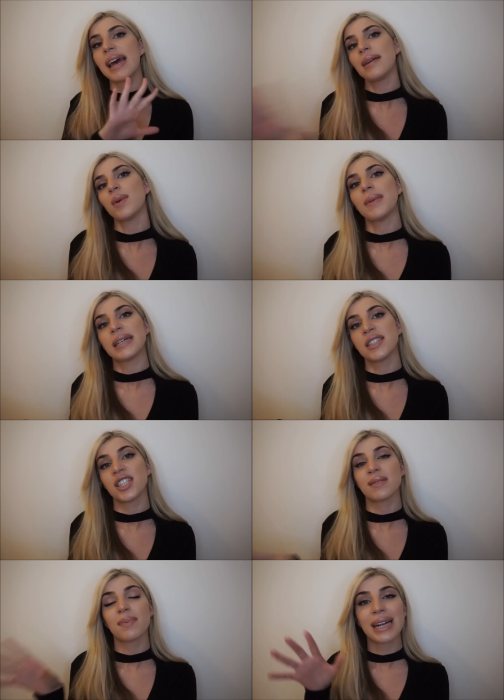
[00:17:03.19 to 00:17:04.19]
any more
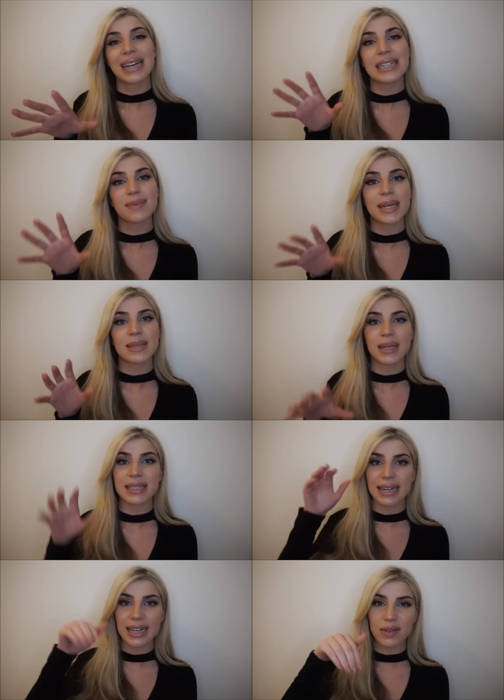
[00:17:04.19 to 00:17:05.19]
messages, please
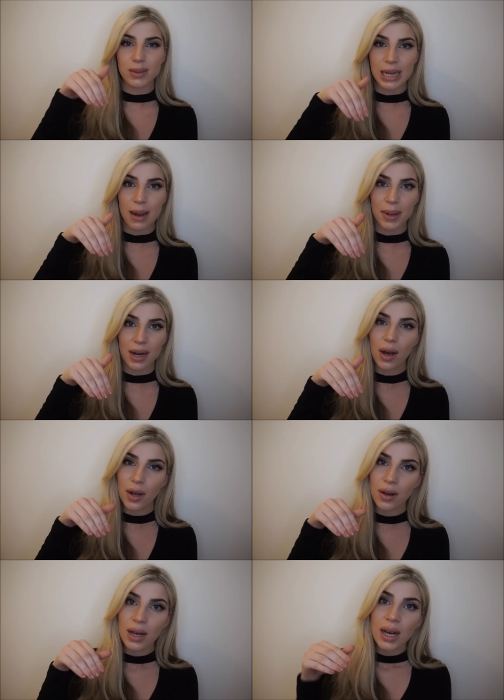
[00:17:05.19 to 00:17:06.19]
leave them down below,